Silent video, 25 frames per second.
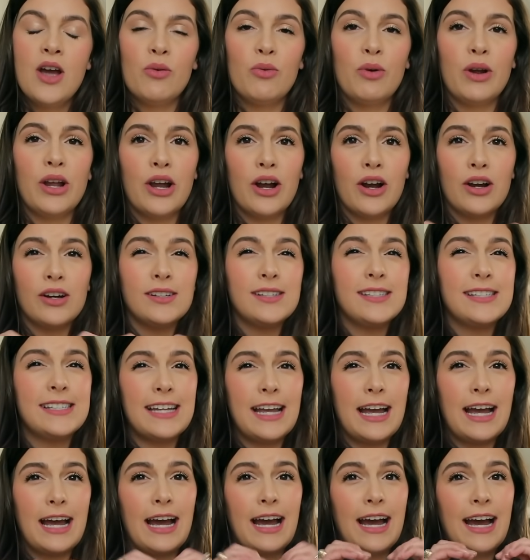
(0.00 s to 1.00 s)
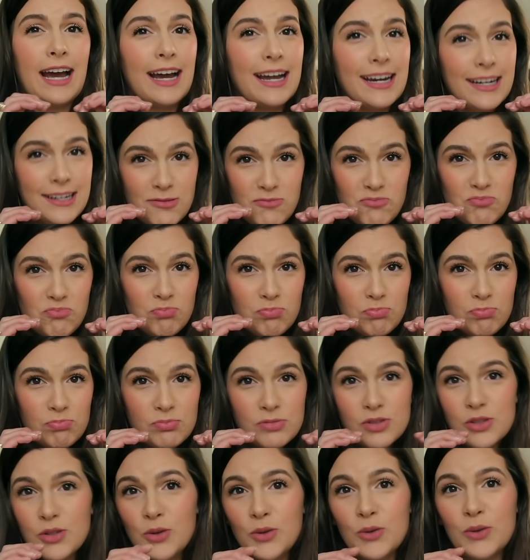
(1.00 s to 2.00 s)
We are sad
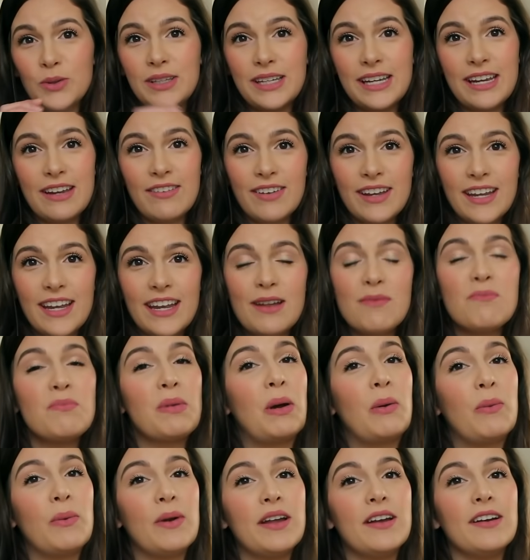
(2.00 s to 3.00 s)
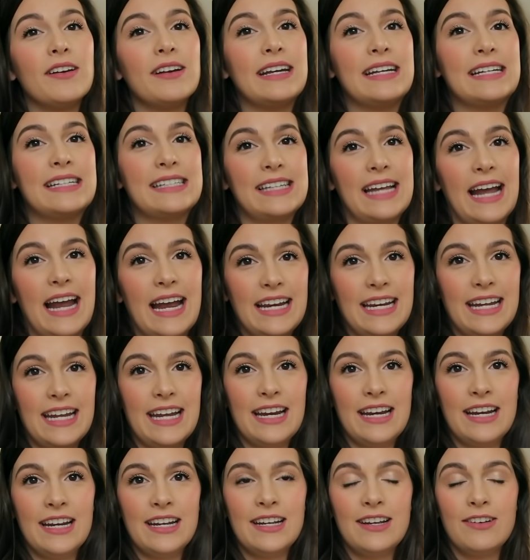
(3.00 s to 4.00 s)
to leave it, but we are
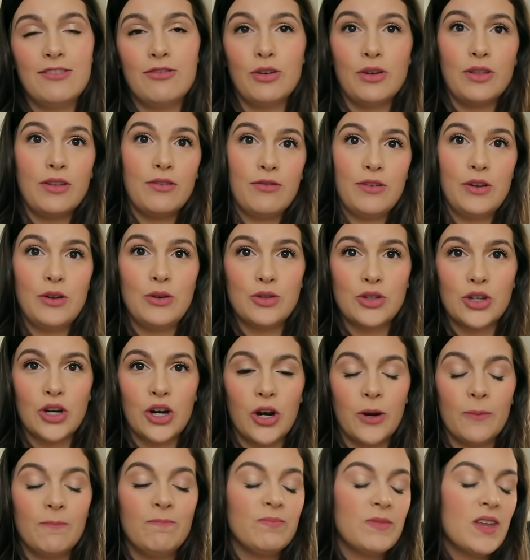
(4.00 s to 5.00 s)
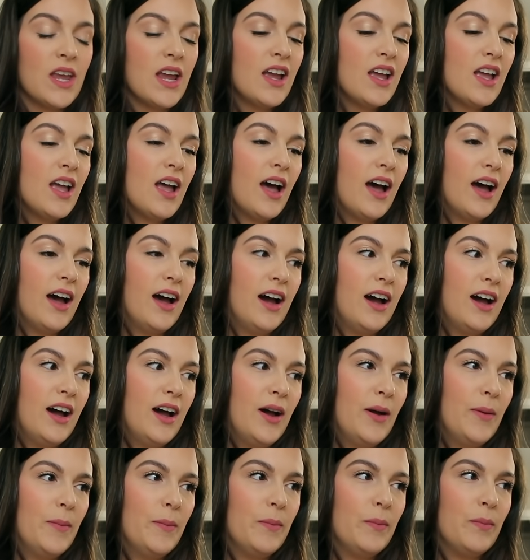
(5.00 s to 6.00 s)
excited for the future.
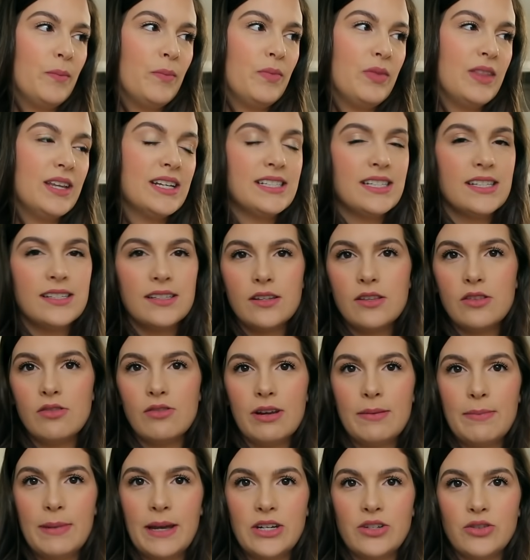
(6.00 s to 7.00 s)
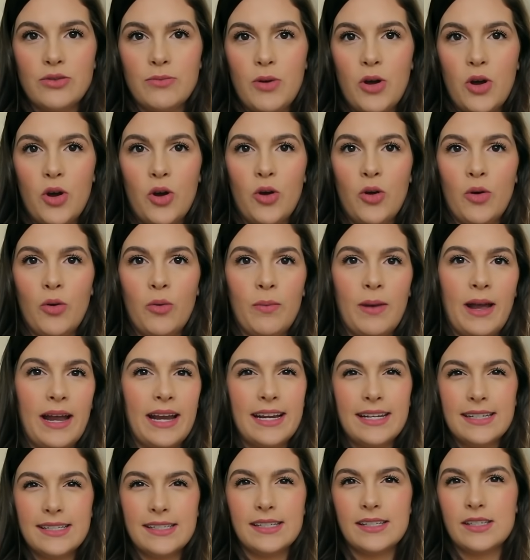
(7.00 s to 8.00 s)
This is a 3-bedroom home. I
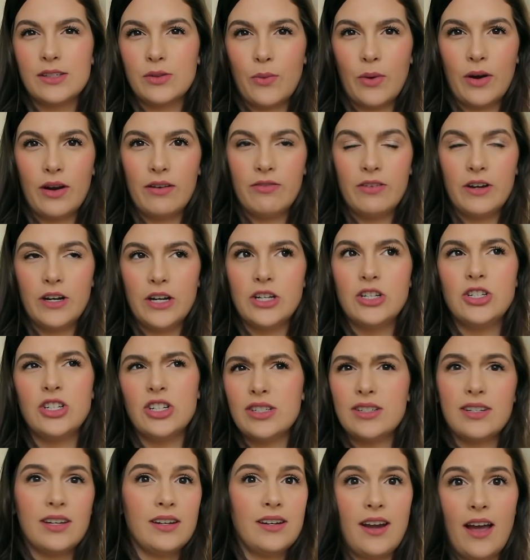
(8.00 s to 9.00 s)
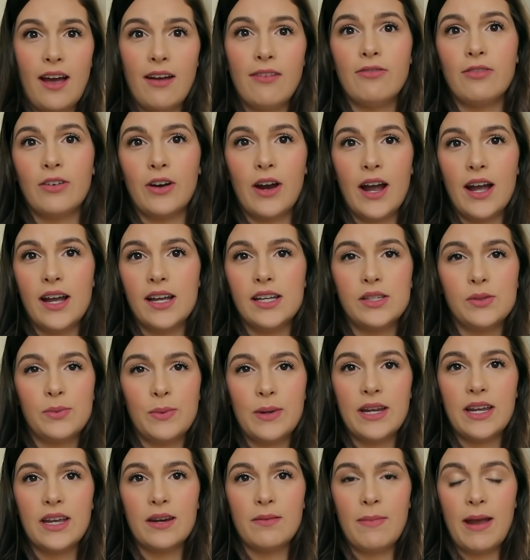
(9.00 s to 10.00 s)
guess the square footage is enough for us.
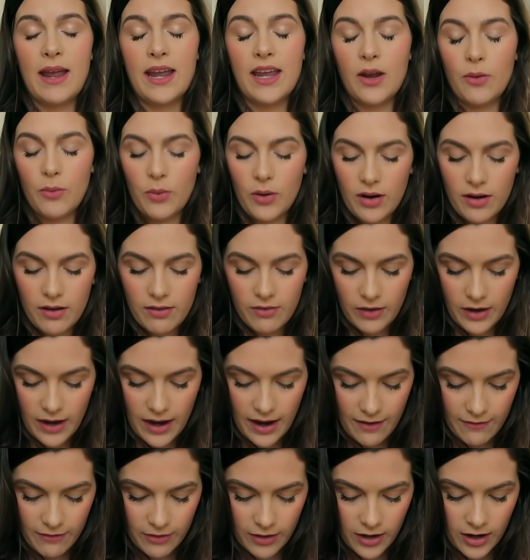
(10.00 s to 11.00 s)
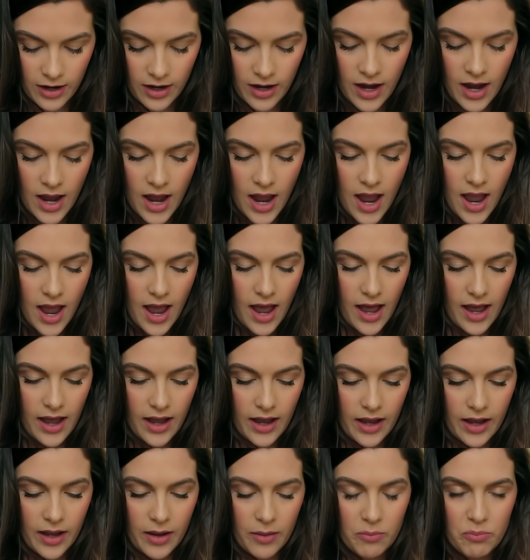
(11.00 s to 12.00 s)
We could make it work forever.
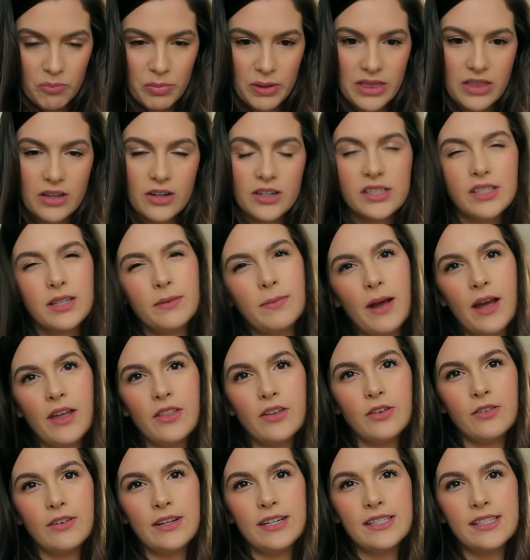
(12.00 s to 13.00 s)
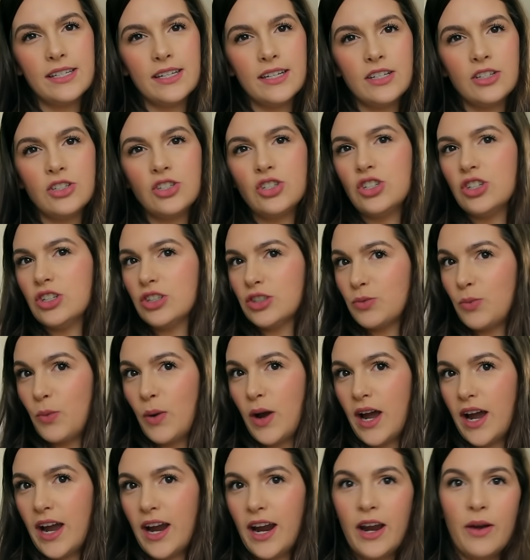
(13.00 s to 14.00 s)
But there's some other reasons just
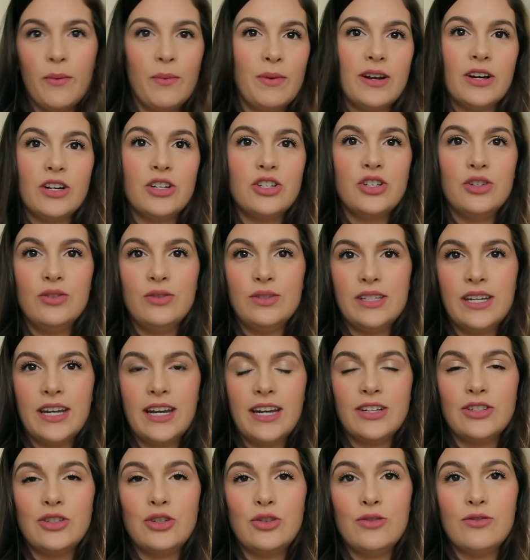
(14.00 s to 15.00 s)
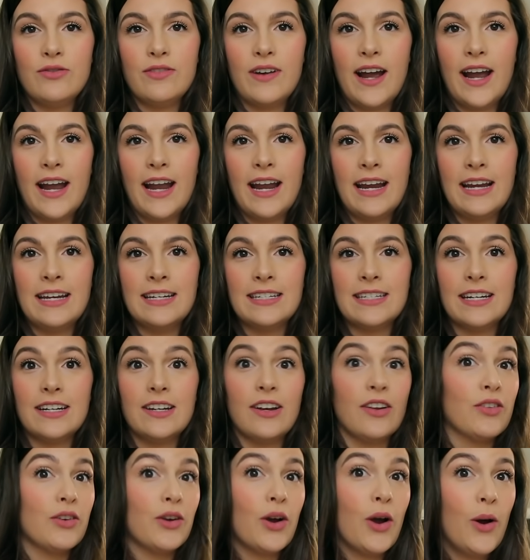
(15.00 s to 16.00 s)
why we are choosing to find
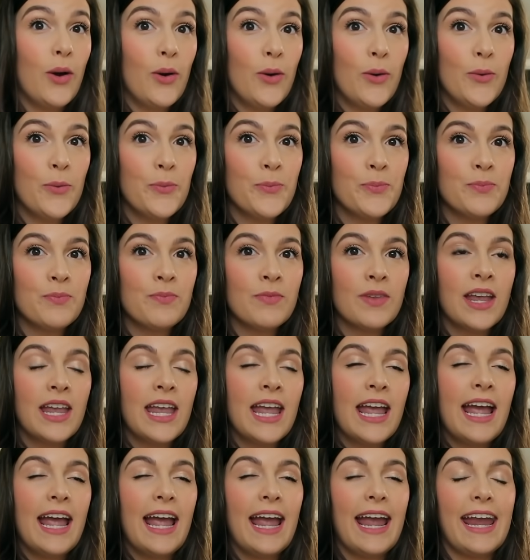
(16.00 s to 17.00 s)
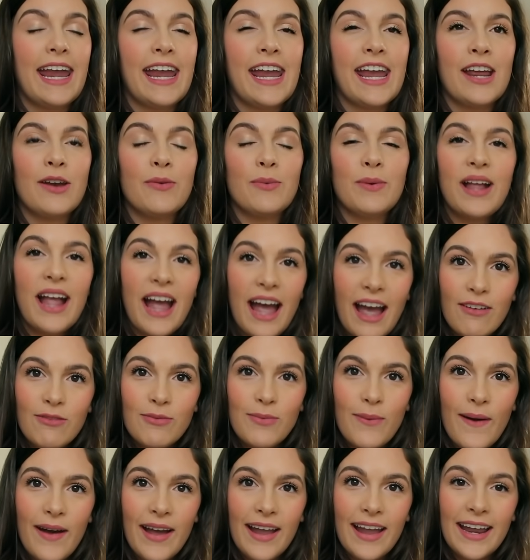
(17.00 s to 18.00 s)
another home. And we
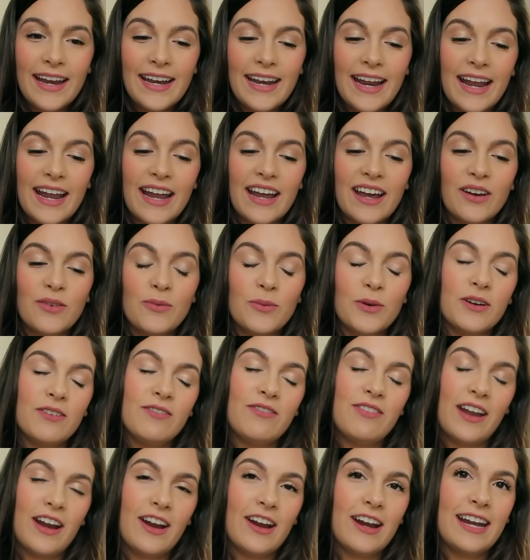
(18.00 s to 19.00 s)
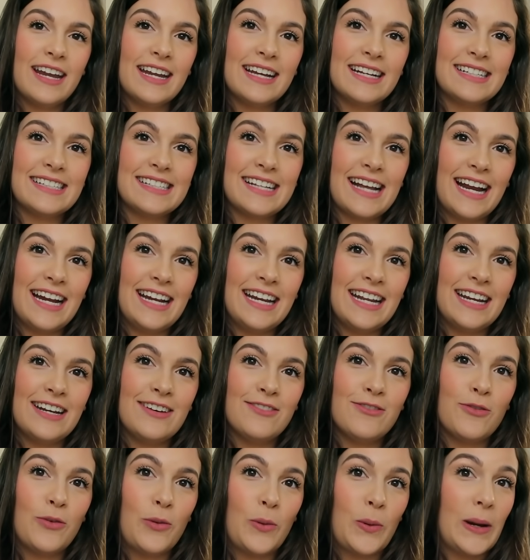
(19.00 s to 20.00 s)
have one, and we're very
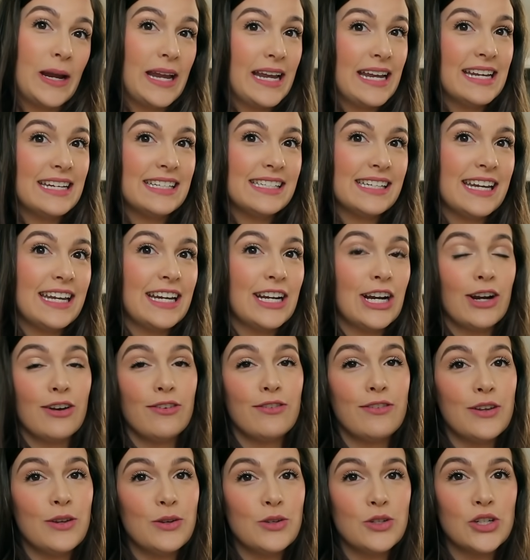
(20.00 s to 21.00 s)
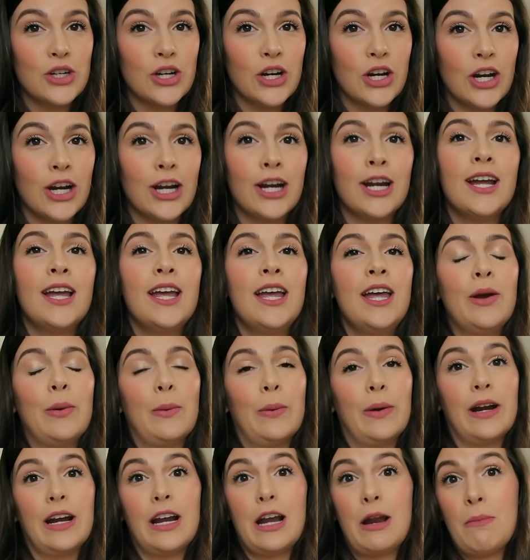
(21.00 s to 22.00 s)
excited for it in our future.
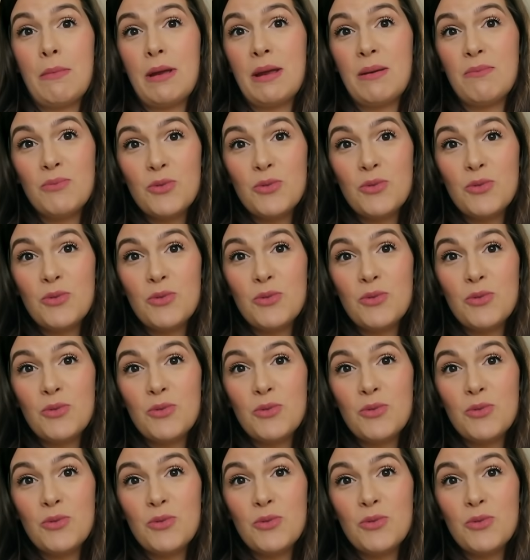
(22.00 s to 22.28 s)
We're gonna be